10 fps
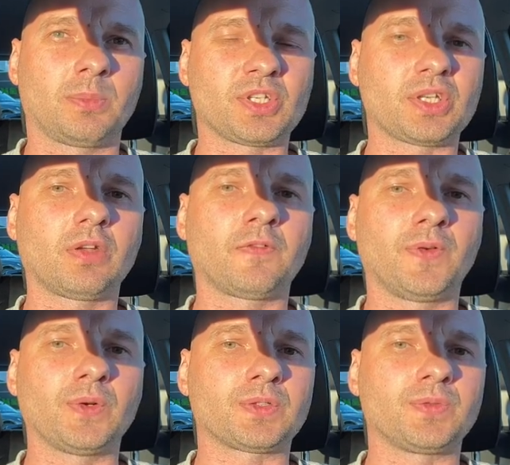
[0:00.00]
I mean, certain
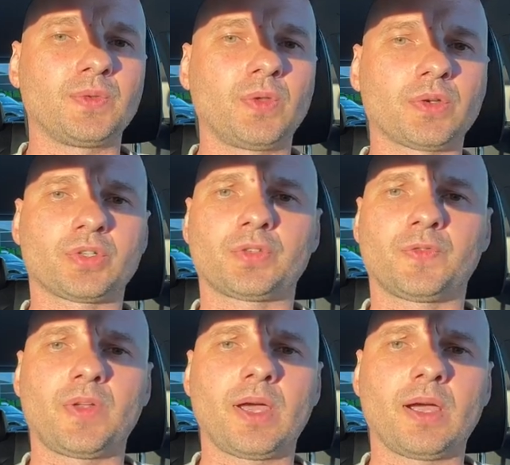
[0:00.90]
faults will not
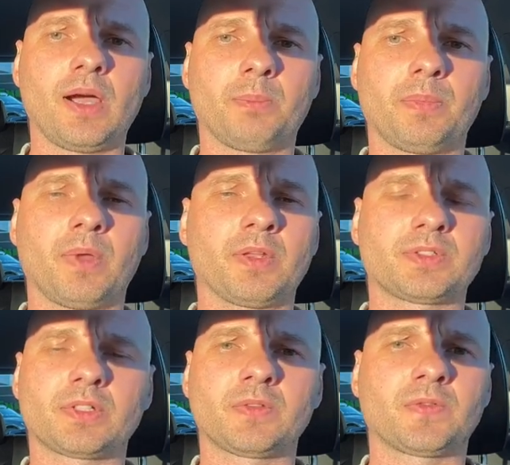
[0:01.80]
flag up,
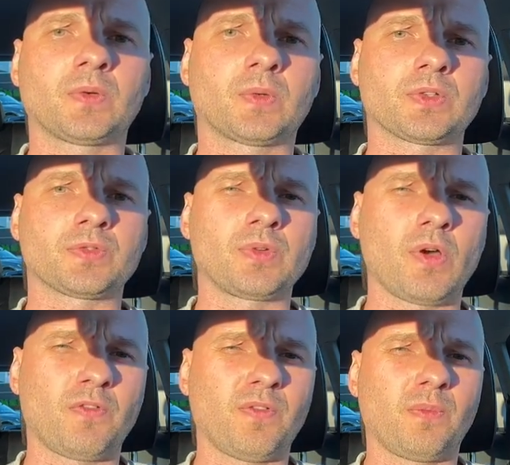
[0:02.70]
and certain fault codes
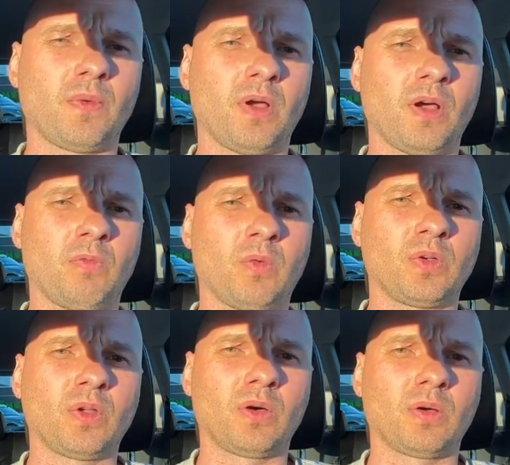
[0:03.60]

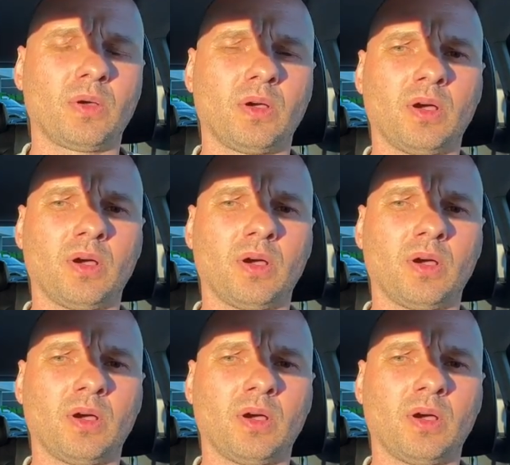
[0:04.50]
would not